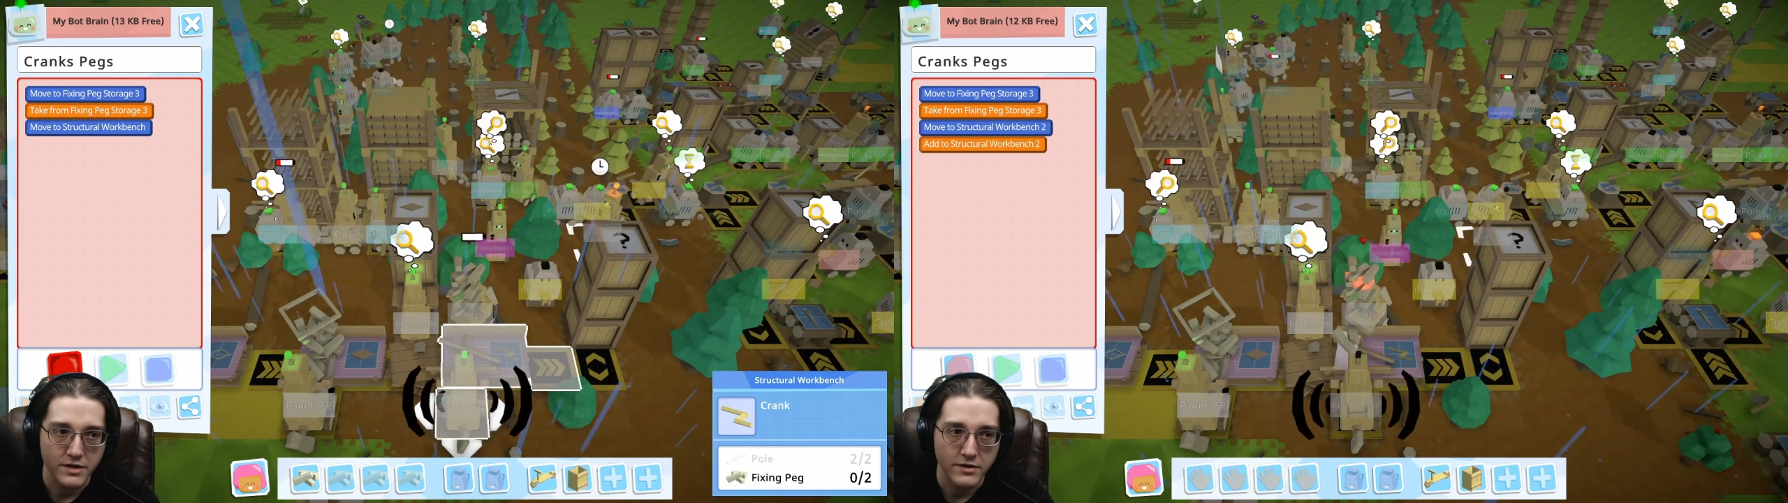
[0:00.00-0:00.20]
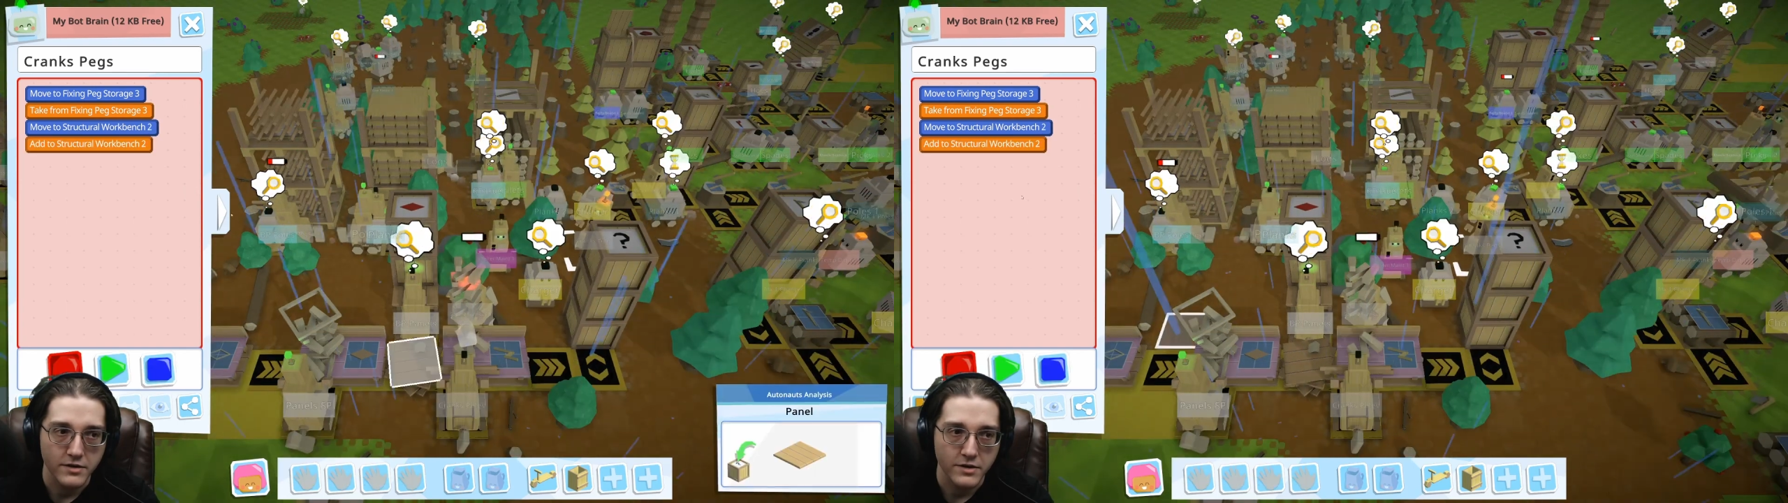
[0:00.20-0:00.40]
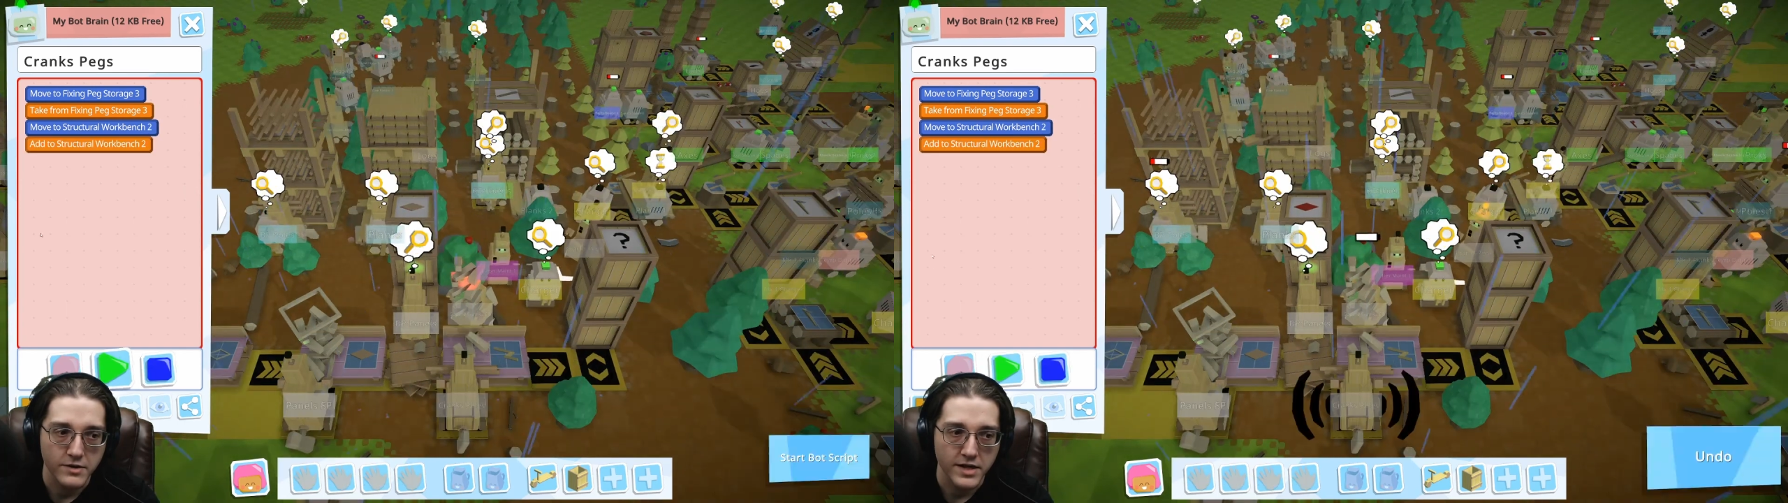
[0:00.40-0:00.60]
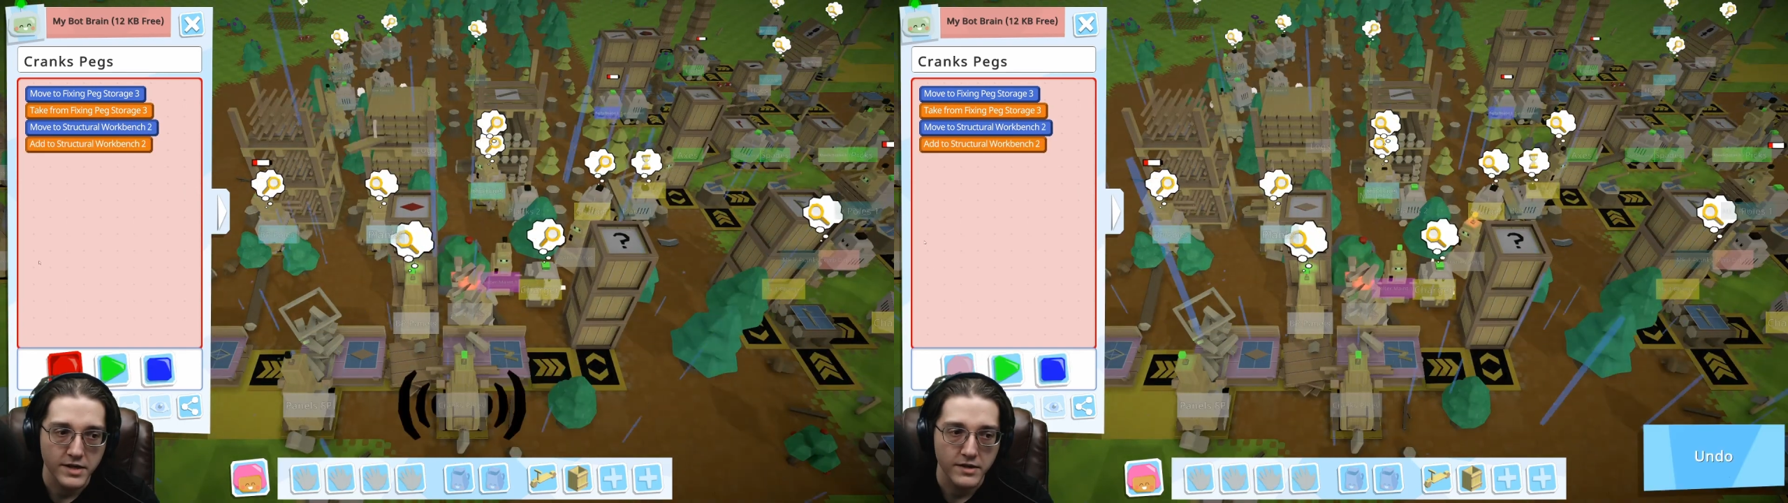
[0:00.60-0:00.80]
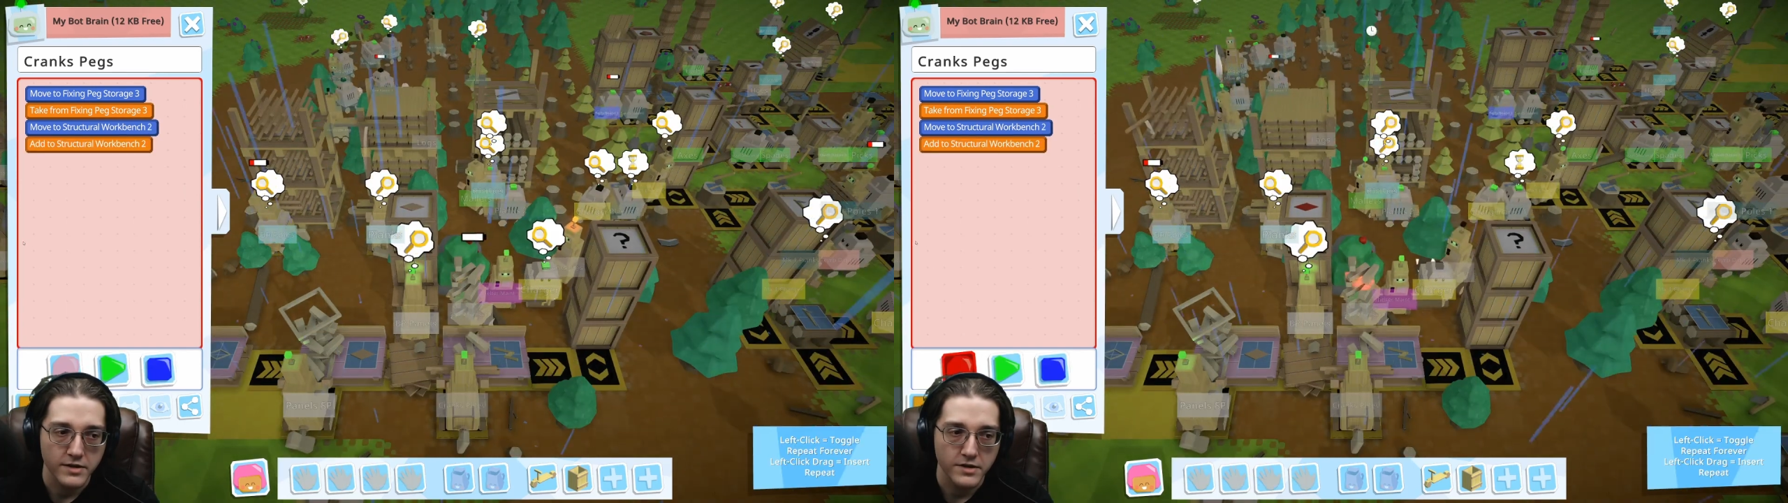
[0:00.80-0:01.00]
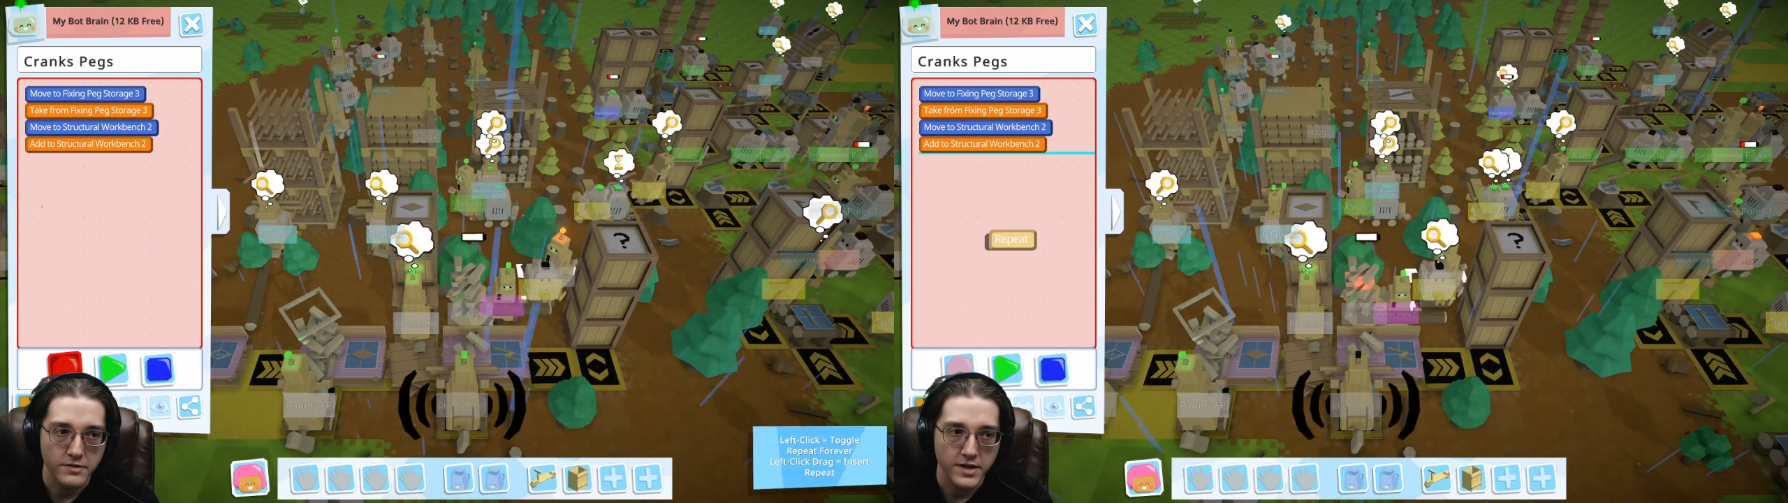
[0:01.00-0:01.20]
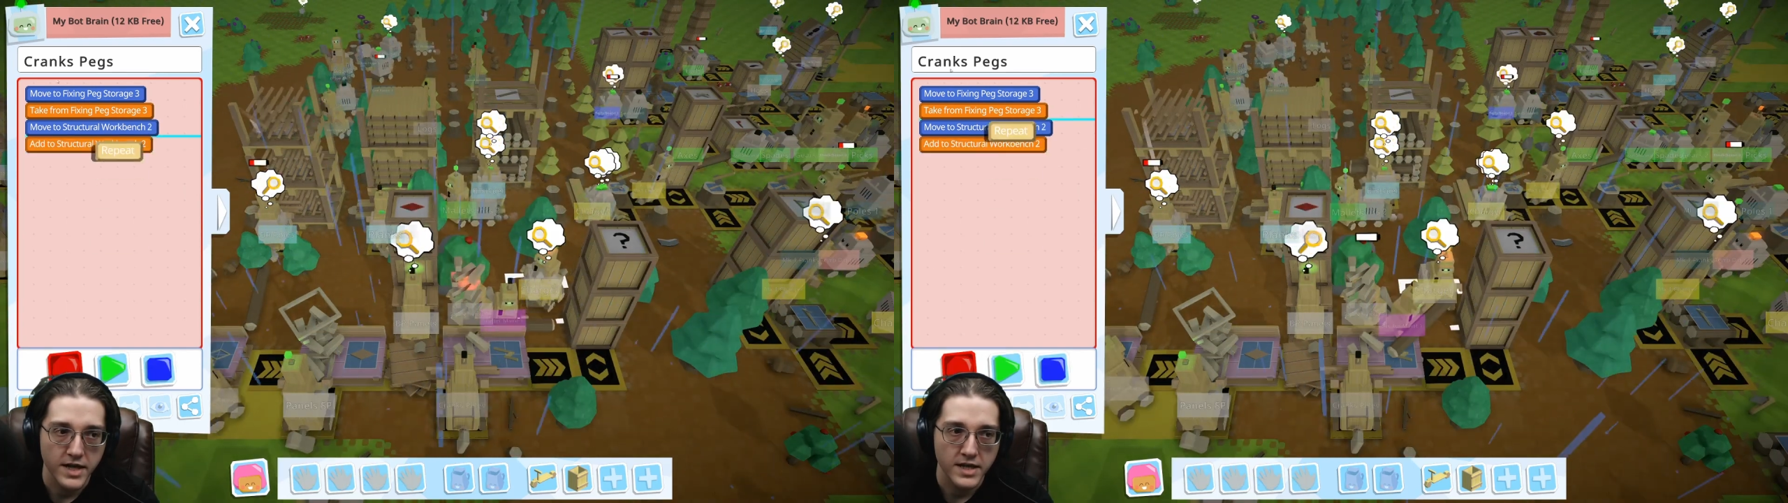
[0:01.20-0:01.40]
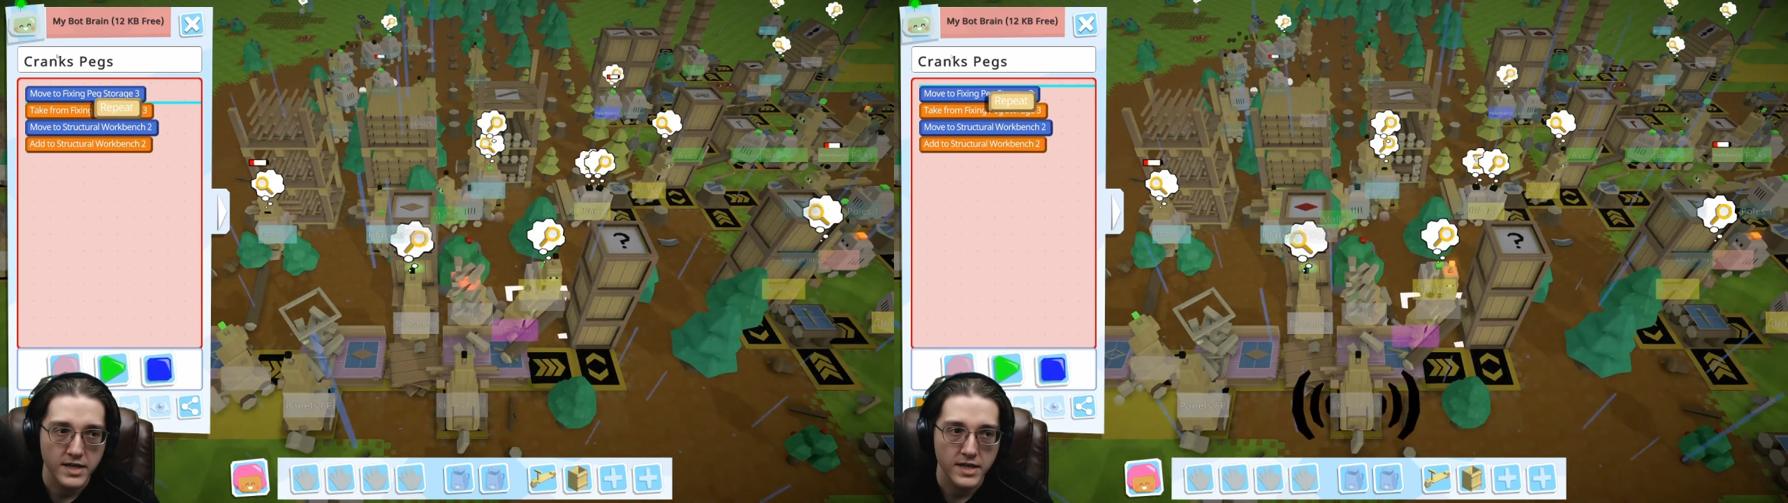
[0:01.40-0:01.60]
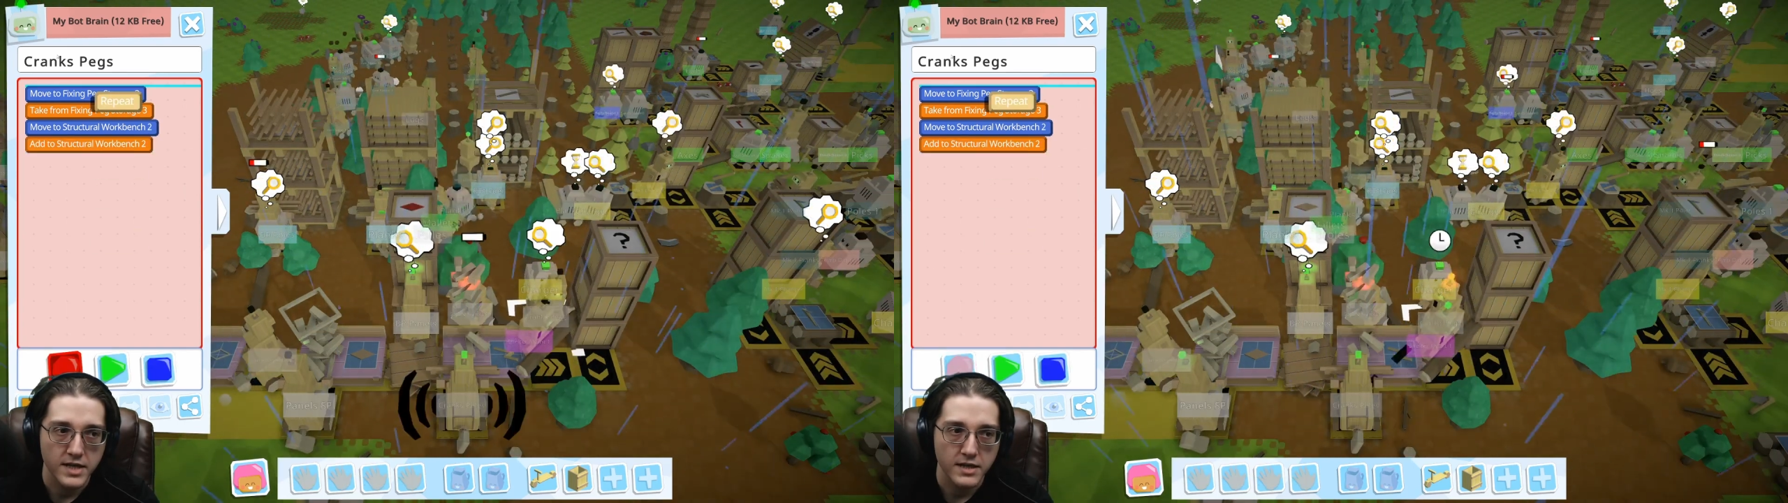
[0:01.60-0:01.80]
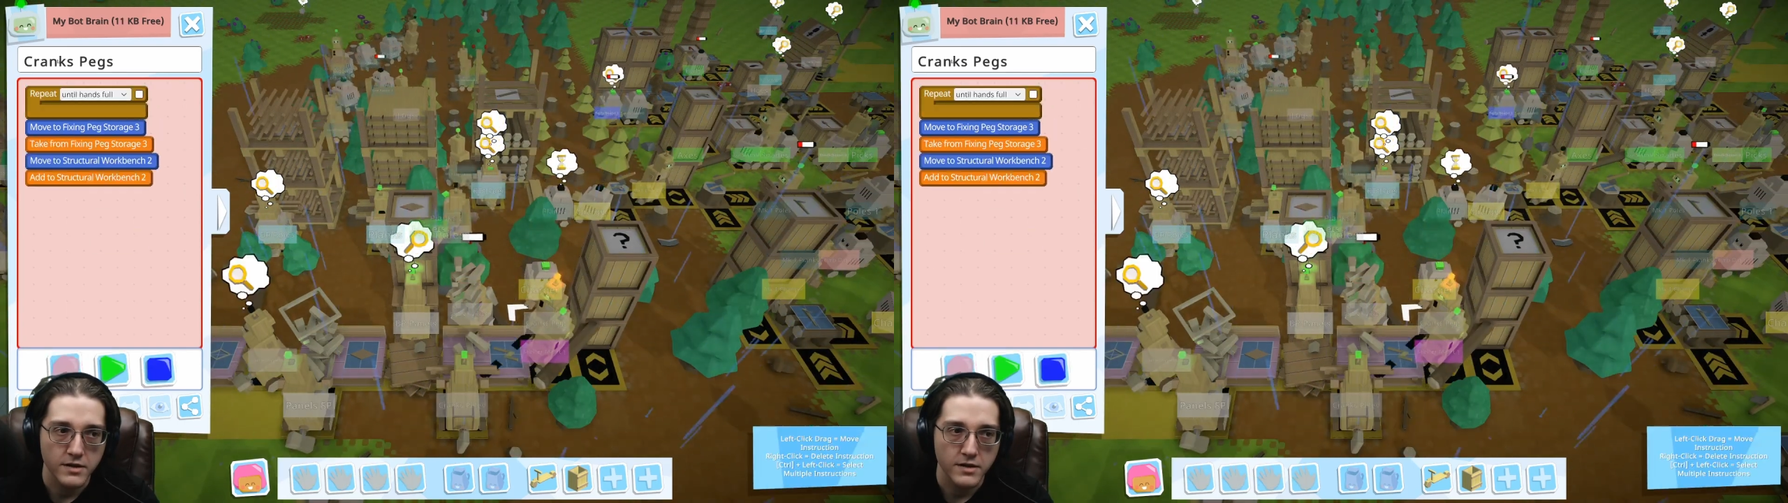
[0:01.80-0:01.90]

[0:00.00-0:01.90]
You're gonna go down here and do that.